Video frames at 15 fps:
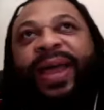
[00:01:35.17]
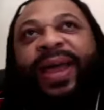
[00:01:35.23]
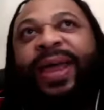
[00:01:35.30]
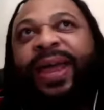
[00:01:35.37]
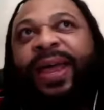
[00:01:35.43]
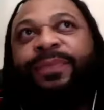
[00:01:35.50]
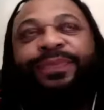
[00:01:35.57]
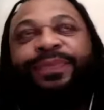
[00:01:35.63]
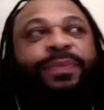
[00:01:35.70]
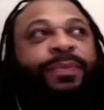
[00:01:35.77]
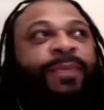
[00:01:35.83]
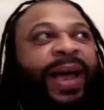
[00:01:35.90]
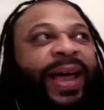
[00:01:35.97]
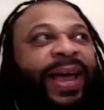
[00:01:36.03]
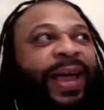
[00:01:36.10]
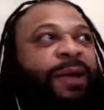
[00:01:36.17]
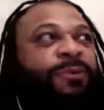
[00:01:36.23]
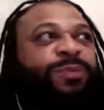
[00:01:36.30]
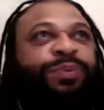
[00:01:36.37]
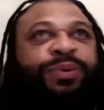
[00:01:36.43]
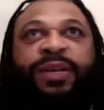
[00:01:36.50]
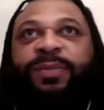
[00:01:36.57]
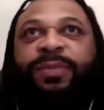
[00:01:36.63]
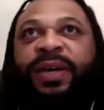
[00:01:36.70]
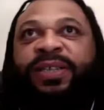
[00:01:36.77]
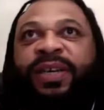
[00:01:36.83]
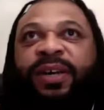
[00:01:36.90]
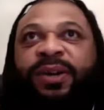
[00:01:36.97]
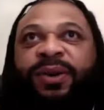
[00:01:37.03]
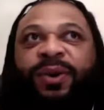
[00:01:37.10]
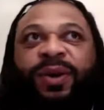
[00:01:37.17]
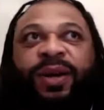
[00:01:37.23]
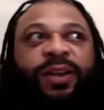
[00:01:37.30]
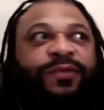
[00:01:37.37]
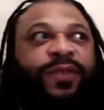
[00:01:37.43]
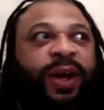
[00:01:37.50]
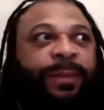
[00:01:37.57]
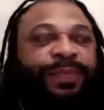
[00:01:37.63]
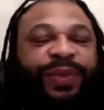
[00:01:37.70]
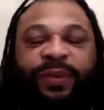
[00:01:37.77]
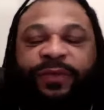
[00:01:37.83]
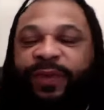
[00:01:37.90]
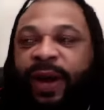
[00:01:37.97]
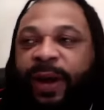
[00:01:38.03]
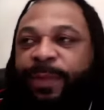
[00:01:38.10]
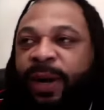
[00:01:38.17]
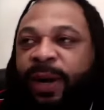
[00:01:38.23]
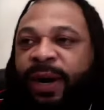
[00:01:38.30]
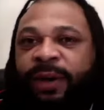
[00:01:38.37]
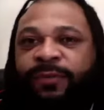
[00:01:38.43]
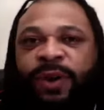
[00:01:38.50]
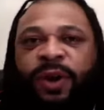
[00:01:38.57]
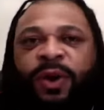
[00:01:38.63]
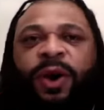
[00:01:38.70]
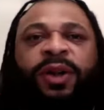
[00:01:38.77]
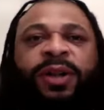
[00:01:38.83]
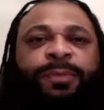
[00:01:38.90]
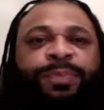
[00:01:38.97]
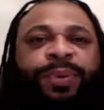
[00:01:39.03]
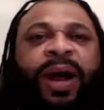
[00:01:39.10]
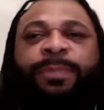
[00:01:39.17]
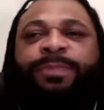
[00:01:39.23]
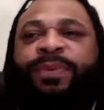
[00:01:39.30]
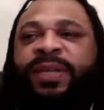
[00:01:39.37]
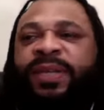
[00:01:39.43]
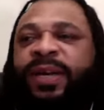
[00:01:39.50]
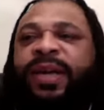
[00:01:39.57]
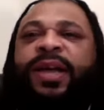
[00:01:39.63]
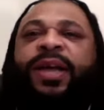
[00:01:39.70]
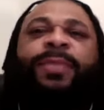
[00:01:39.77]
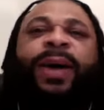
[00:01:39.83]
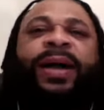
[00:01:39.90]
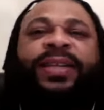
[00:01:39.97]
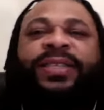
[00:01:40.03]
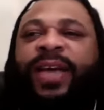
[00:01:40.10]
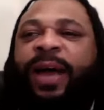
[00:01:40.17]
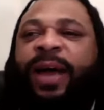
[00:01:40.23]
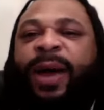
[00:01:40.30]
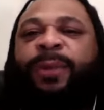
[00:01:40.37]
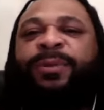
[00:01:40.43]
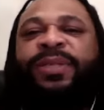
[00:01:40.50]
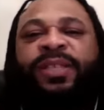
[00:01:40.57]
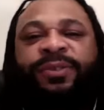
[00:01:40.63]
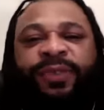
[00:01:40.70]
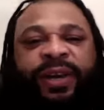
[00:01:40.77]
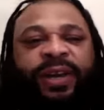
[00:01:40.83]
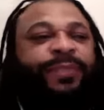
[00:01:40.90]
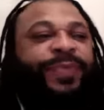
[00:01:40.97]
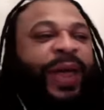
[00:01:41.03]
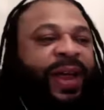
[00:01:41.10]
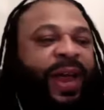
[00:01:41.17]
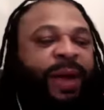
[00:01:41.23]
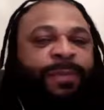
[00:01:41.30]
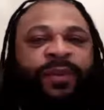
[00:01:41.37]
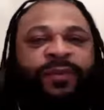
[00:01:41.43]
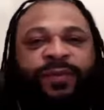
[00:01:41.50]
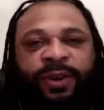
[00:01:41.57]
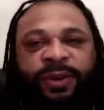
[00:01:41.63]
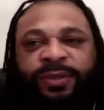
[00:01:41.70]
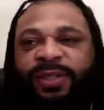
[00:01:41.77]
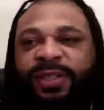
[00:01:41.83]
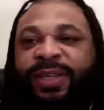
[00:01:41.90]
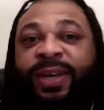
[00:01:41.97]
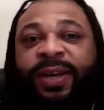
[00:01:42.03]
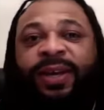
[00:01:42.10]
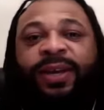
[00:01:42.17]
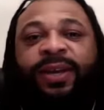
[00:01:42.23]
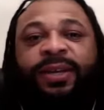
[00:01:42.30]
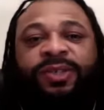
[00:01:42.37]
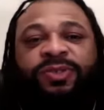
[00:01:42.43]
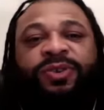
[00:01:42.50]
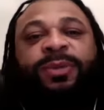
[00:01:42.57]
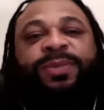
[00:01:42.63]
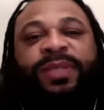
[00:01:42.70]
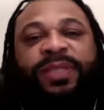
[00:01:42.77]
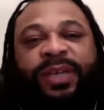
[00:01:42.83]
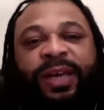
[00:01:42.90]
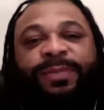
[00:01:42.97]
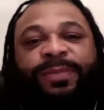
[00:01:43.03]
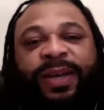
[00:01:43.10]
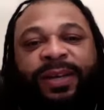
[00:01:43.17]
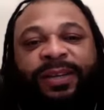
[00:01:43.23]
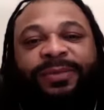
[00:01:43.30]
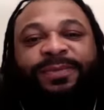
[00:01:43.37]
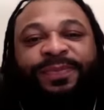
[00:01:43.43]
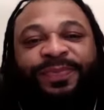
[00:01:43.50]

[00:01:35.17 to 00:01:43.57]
aunt was pretty much in on it if I'm recalling properly. By the time I was 3, I got my first kitty drum set, man.